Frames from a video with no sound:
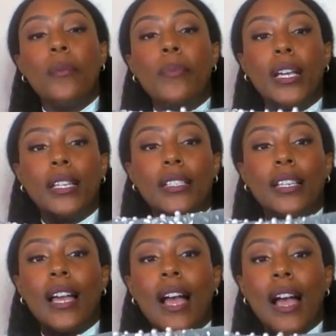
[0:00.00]
but
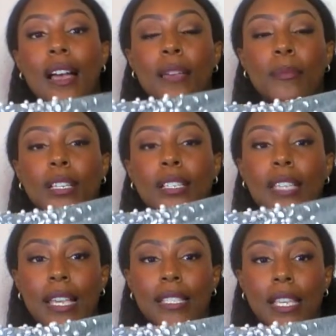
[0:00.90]
I'm
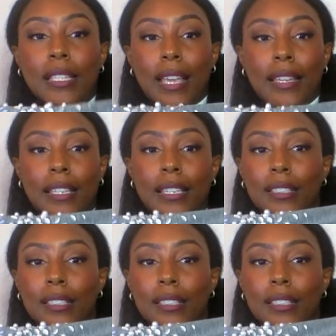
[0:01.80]
guessing like